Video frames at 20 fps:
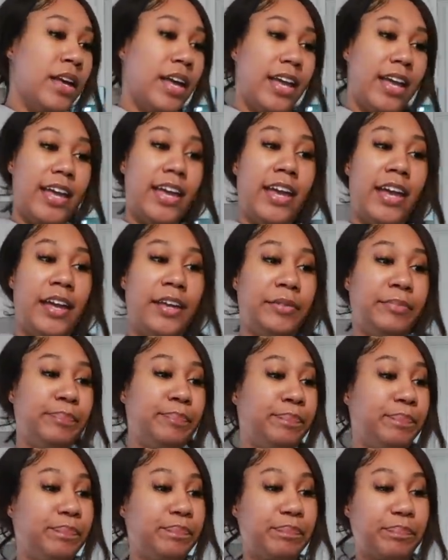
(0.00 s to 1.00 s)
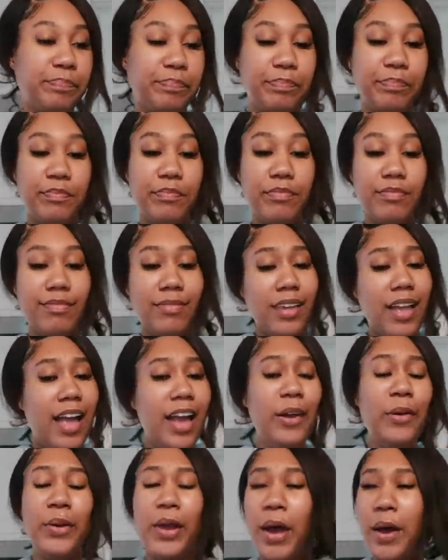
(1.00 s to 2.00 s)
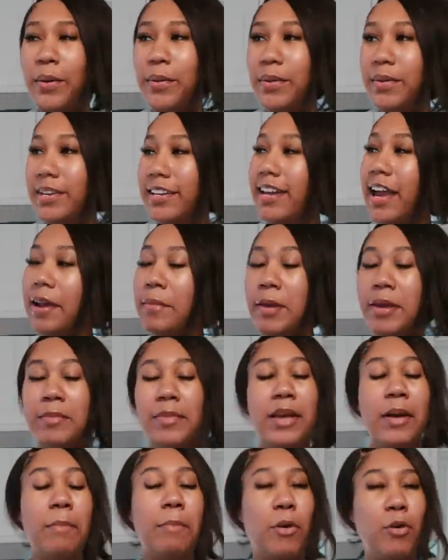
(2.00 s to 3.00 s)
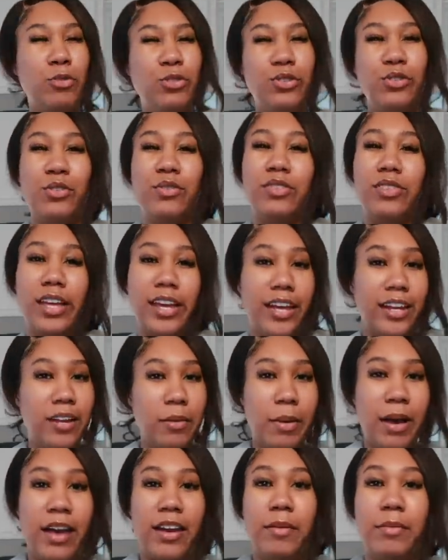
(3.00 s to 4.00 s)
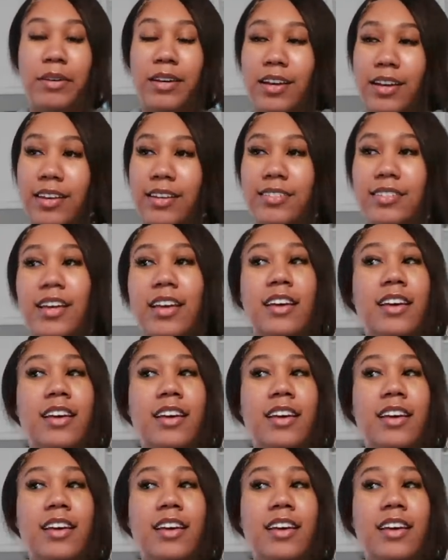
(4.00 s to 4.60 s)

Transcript: And I don't know, it kind of made me emotional thinking about it because